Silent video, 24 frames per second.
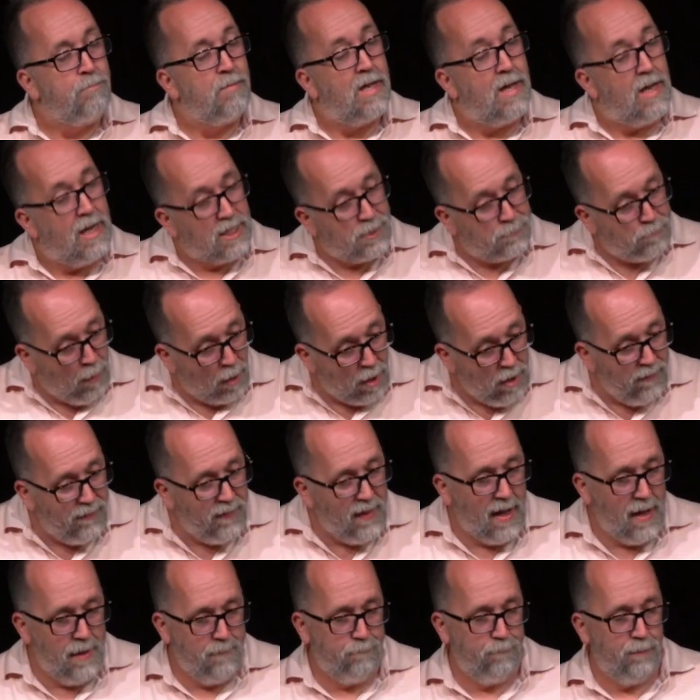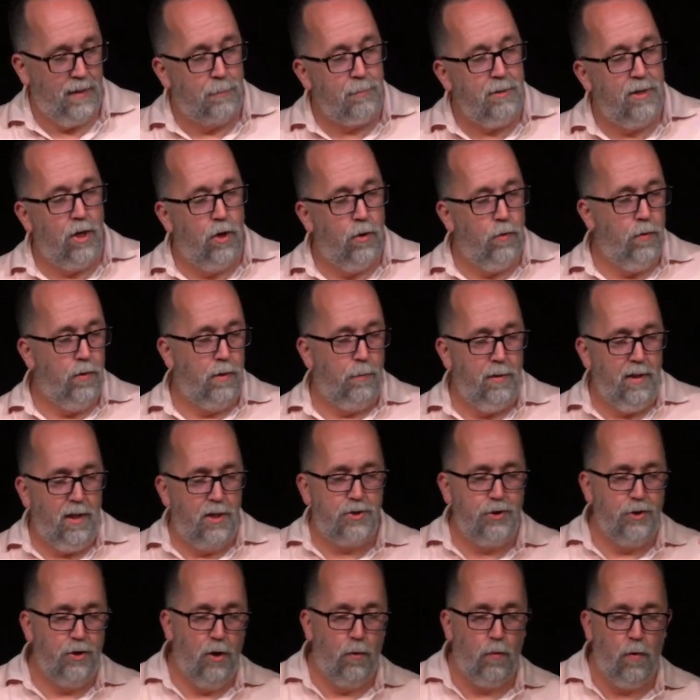As part of that, let me know, let me
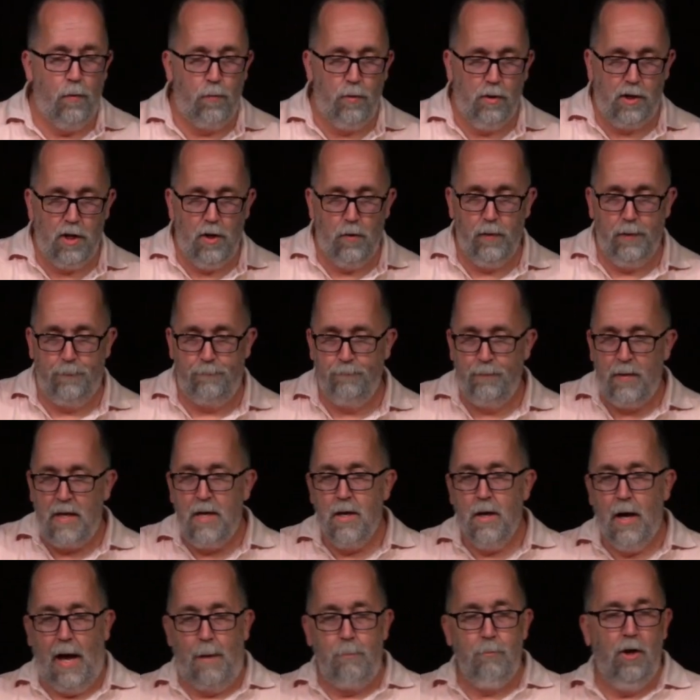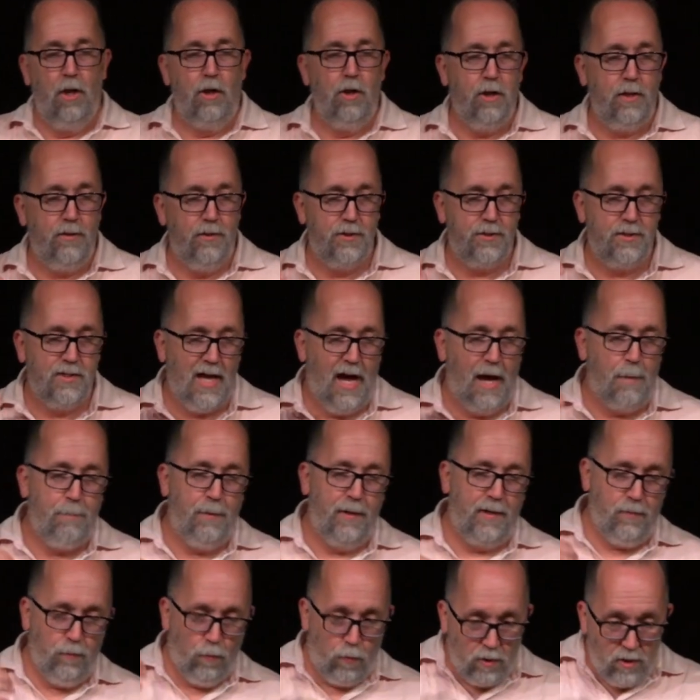let you know where we're going. I'm going to look at this
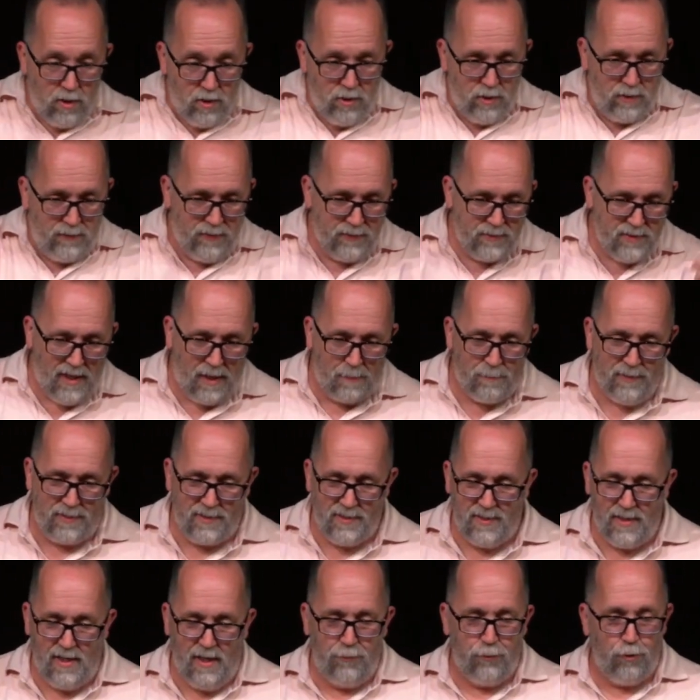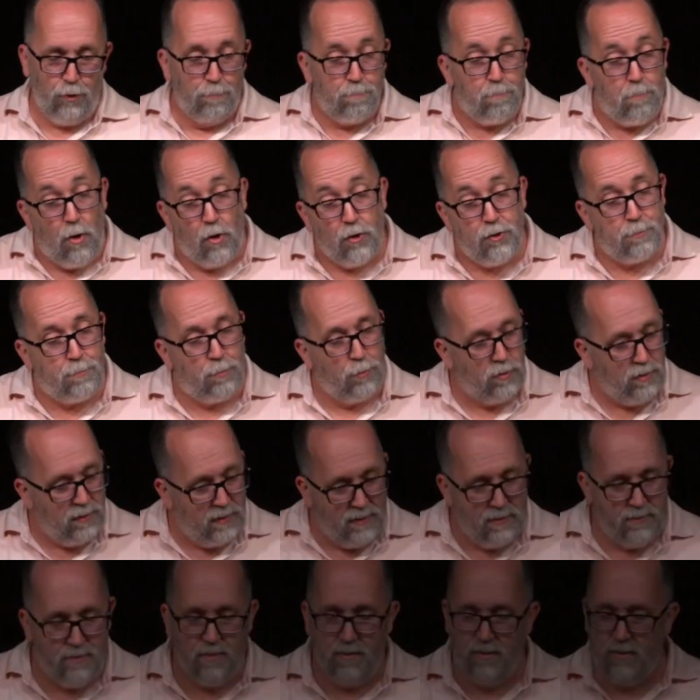topic, we're going to look at this topic today through multiple
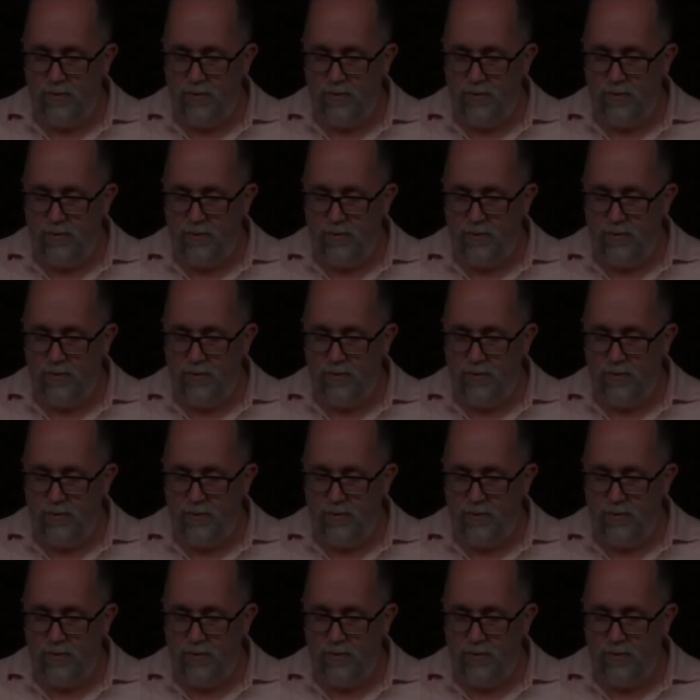lenses: